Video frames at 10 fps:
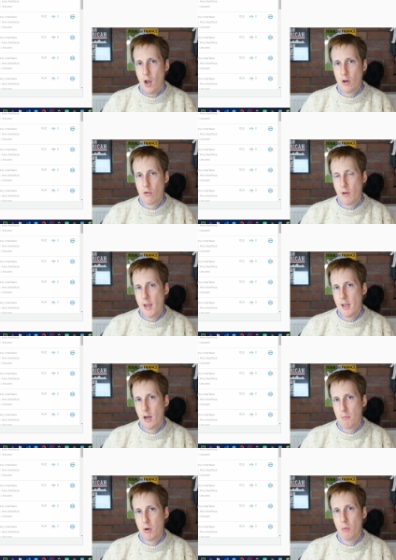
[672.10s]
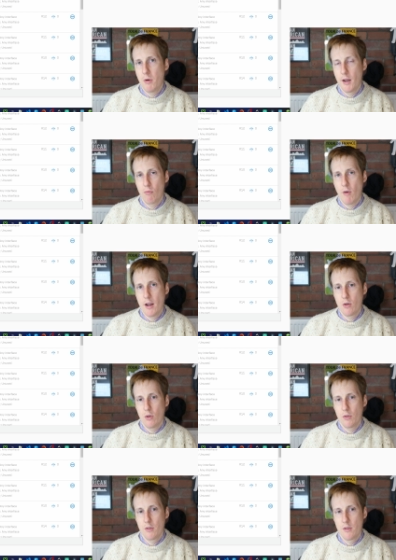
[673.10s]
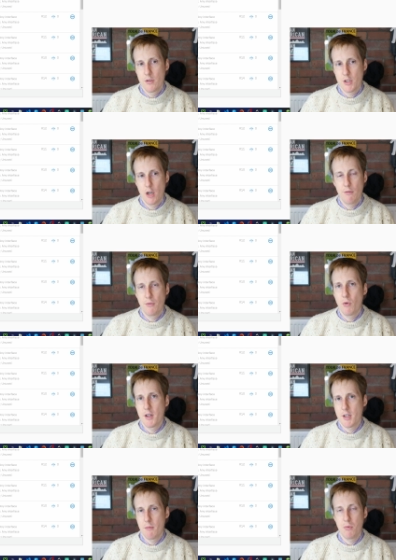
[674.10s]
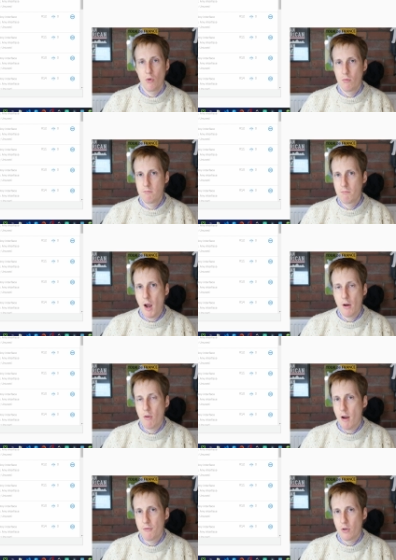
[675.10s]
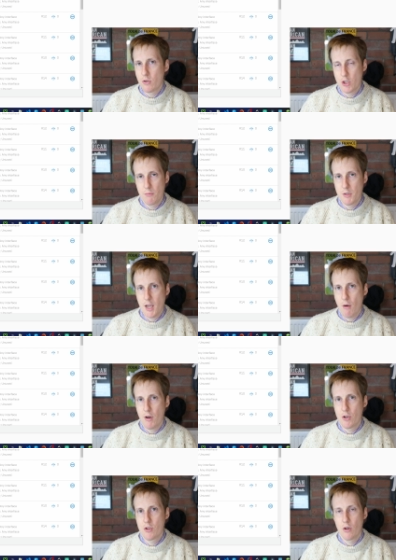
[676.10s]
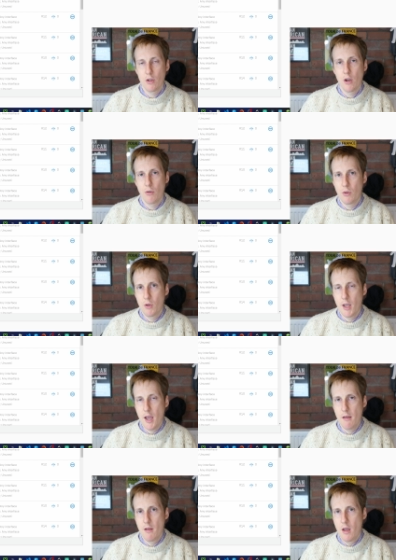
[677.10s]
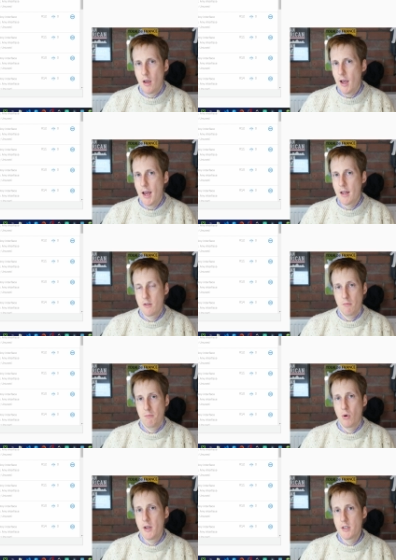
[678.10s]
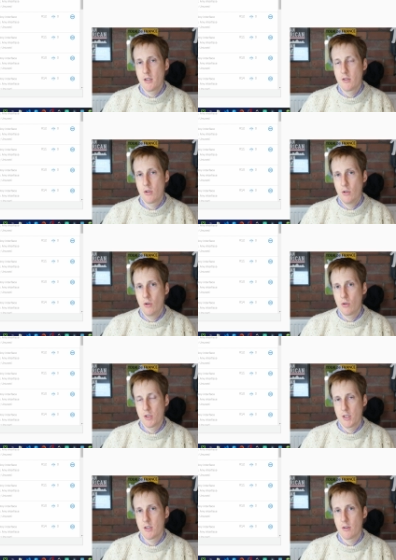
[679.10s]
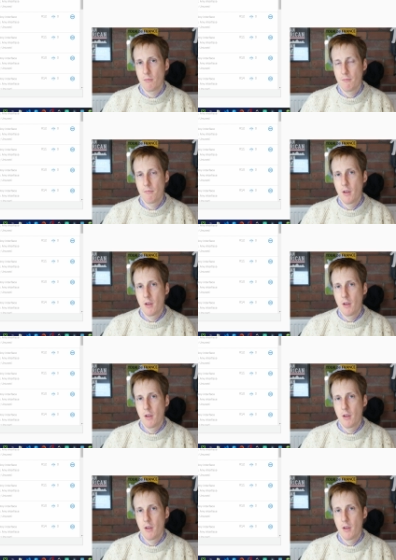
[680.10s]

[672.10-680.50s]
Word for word: and create a public record. So for example, minecraft.jimsgarage.co.uk, and point it to your system.